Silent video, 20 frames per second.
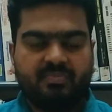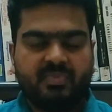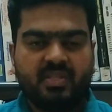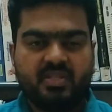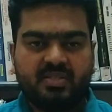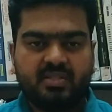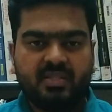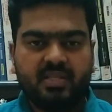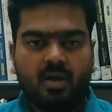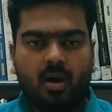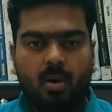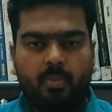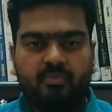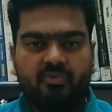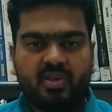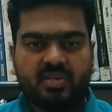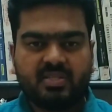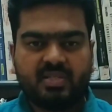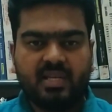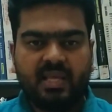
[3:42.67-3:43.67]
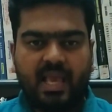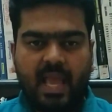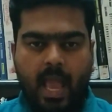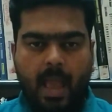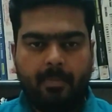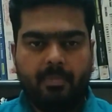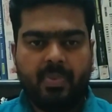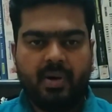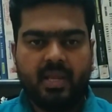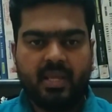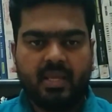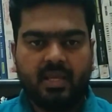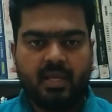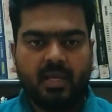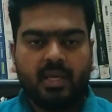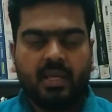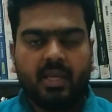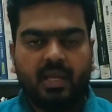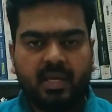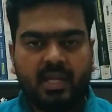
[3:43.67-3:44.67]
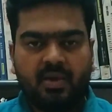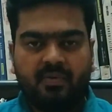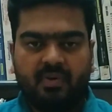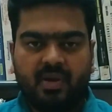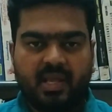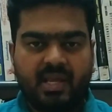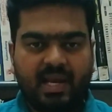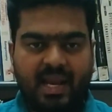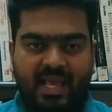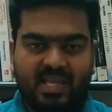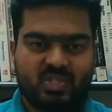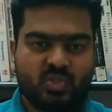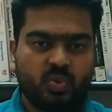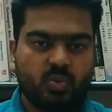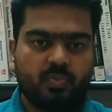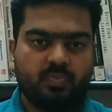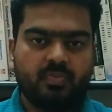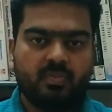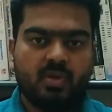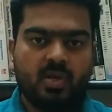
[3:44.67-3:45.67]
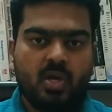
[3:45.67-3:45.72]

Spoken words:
This is the obviously happening in every classroom.